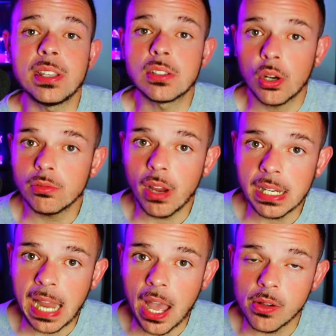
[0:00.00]
he's hurt
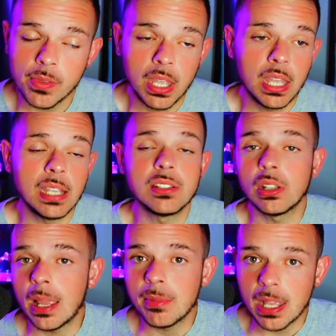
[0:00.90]
right now, he's
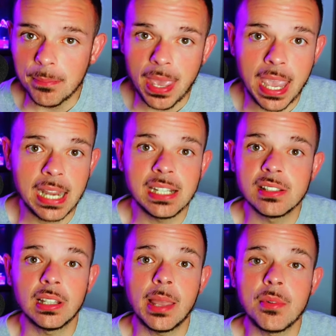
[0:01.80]
still able to get paid. He's
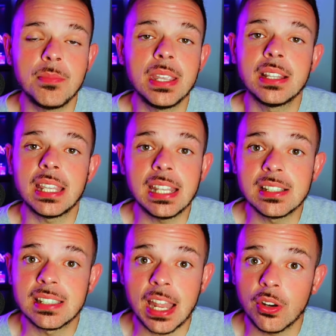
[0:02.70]
still able to be in the
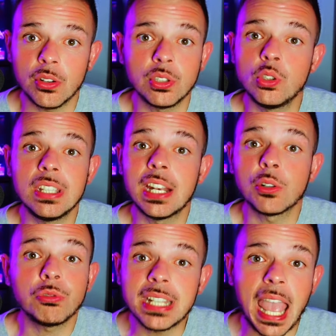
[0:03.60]
Heat center,
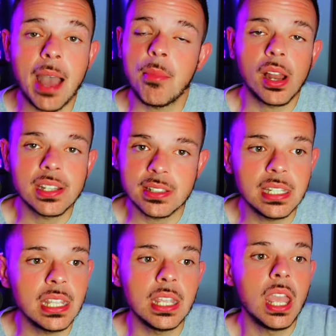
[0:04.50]
getting rehab on his
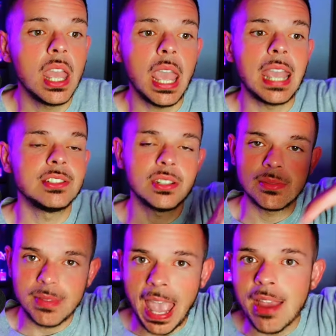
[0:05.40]
knee and
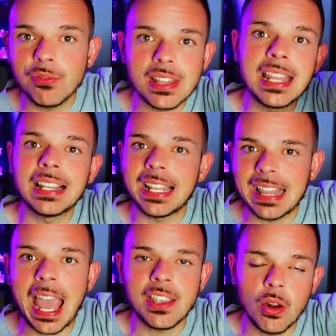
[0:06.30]
just everything like
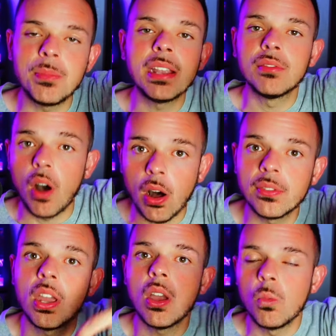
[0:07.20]
that, you know, be
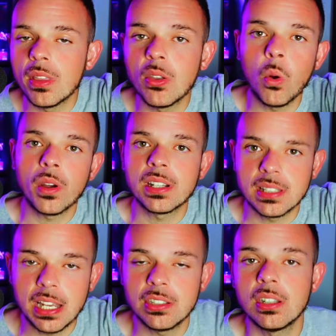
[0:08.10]
involved with the
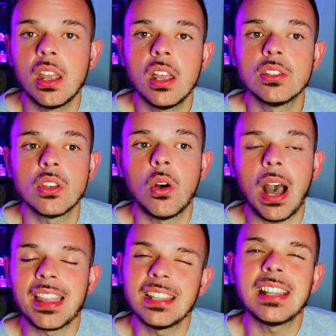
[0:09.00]
organization. So
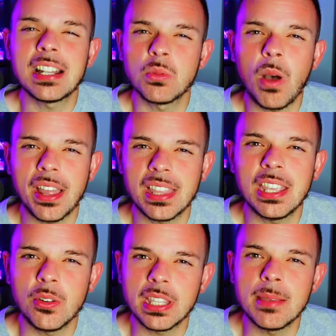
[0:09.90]
I think that's why the
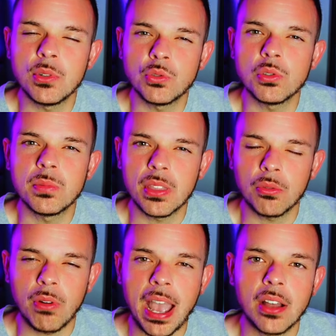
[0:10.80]
Heat are keeping Drew Smith
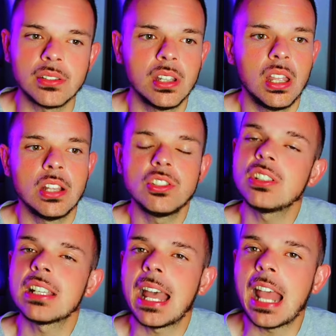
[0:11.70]
around,
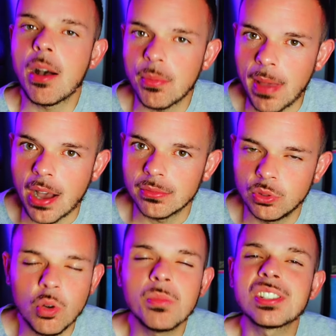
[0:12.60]
just to kind of help him
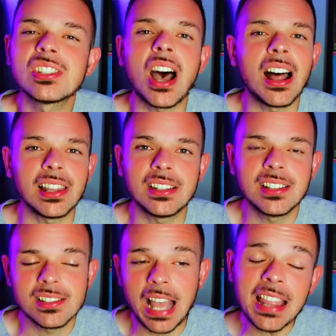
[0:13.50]
out, do him a solid,
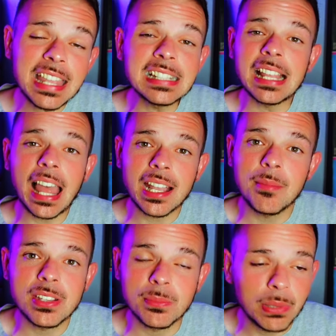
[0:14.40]
because I think they like
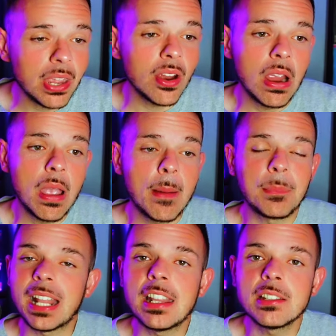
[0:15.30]
him as a player.
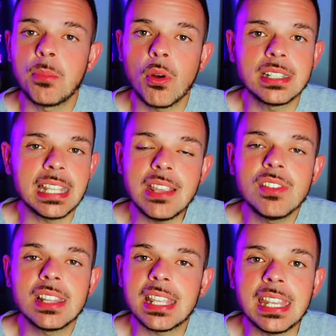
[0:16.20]
But at this point,
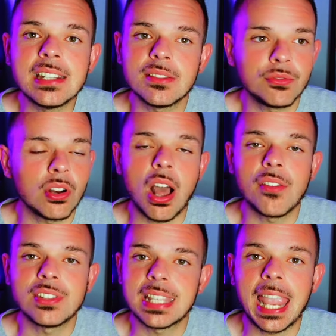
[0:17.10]
even the Heat front
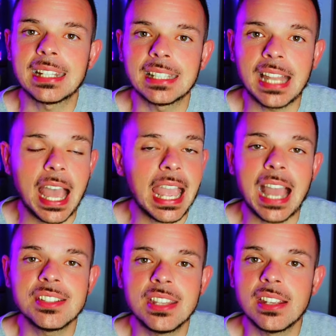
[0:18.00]
office can't deny
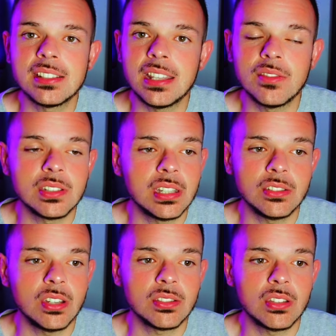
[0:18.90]
Isaiah Stevens
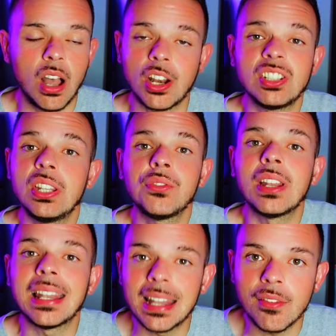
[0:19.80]
is just on a
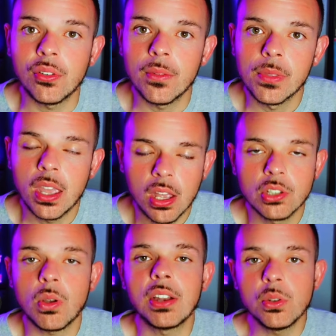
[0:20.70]
different level.
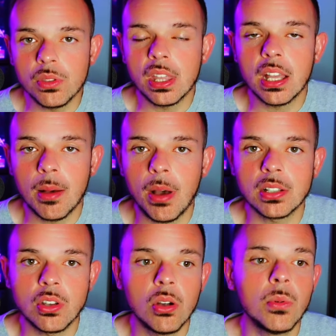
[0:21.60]
So I do think come
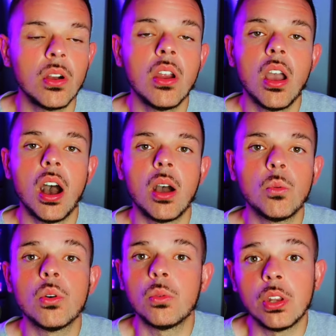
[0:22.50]
October,
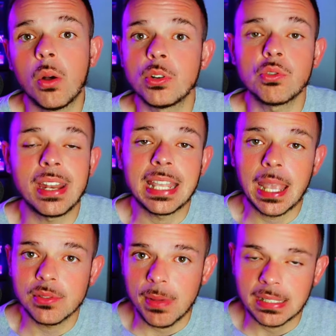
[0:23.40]
when training
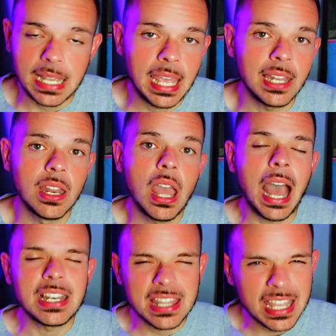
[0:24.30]
camp's about to end,
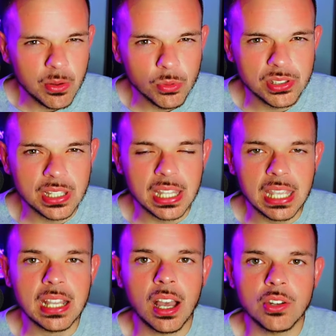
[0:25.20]
I think we'll see the
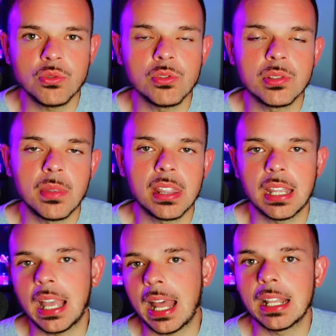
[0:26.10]
Heat cut Drew Smith
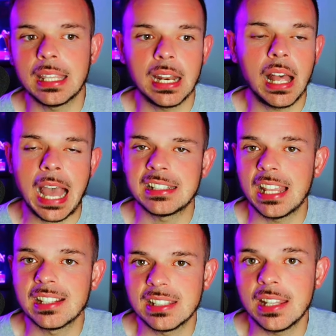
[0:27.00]
and kind of get
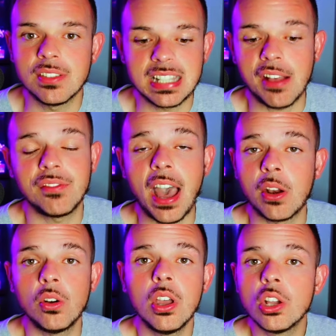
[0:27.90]
Isaiah Stevens that
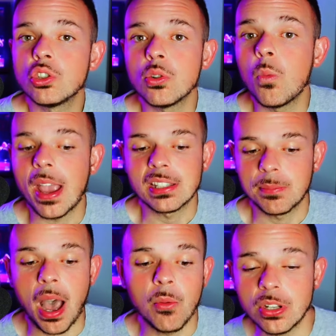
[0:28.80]
final two-way
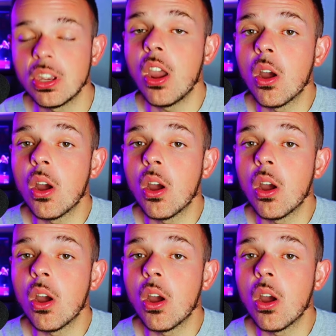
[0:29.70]
spot, which